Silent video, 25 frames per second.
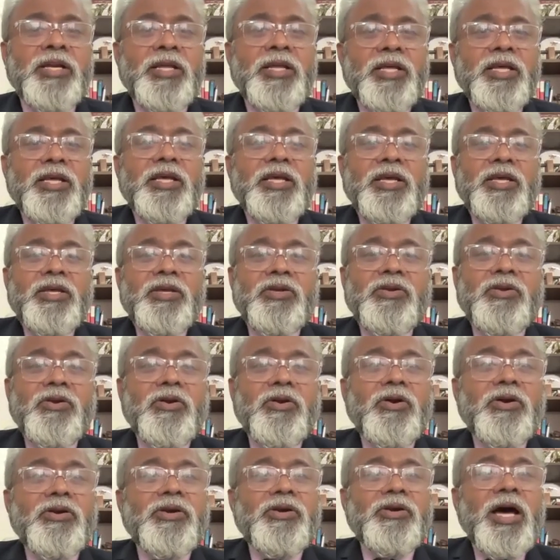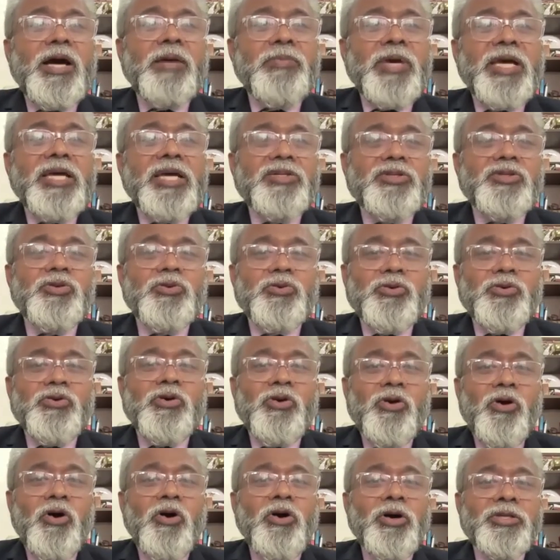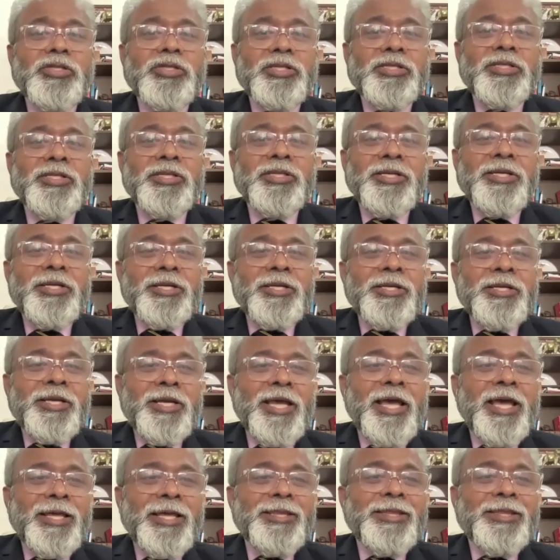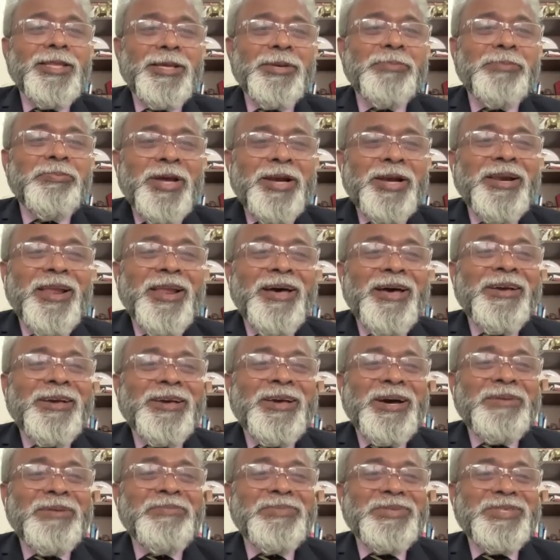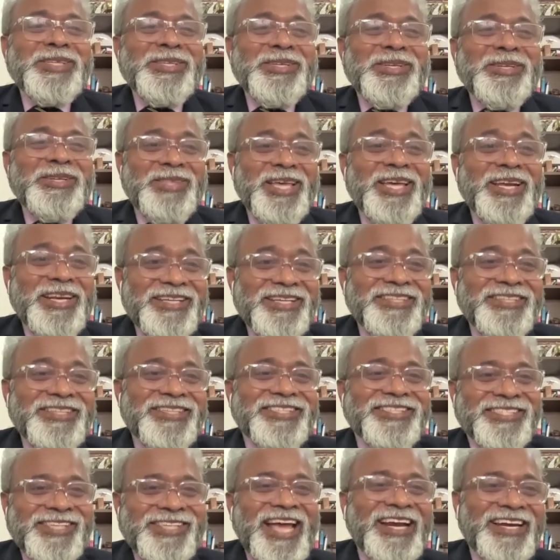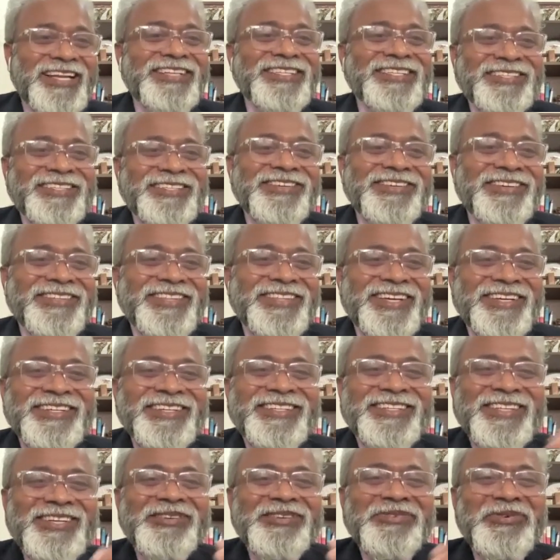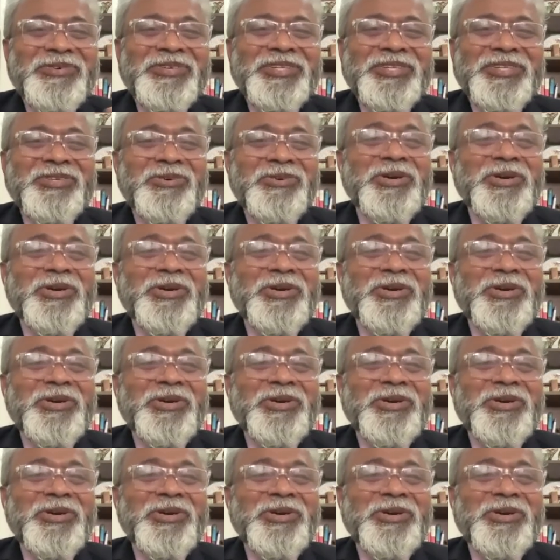when you know Lord Ram has to cross and the Malla comes. There is a challenge, you know, there is that whole